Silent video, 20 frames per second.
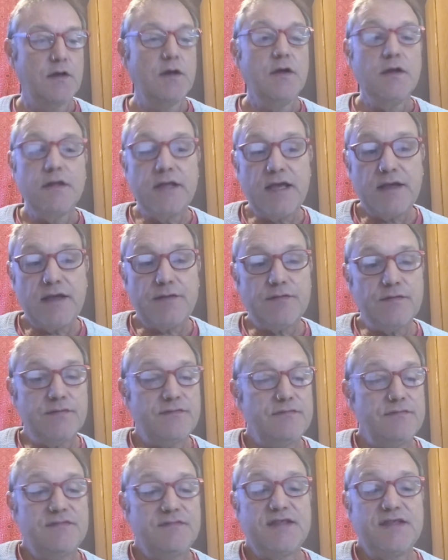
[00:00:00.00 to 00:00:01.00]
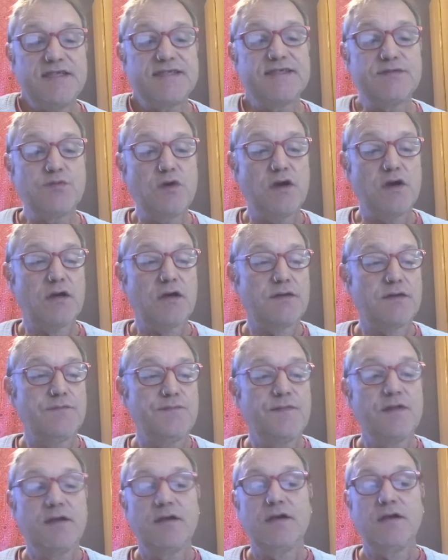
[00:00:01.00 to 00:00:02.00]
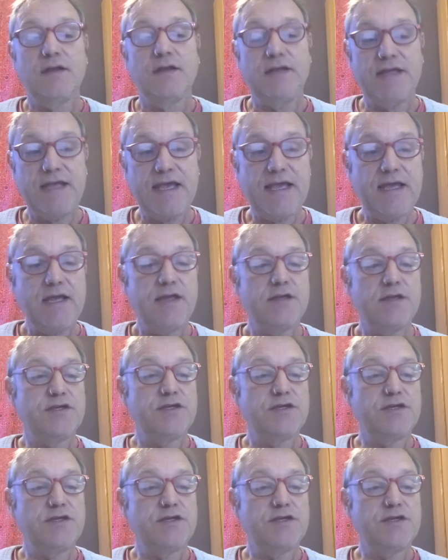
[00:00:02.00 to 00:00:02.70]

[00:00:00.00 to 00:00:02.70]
Yeah, this is work. And yeah,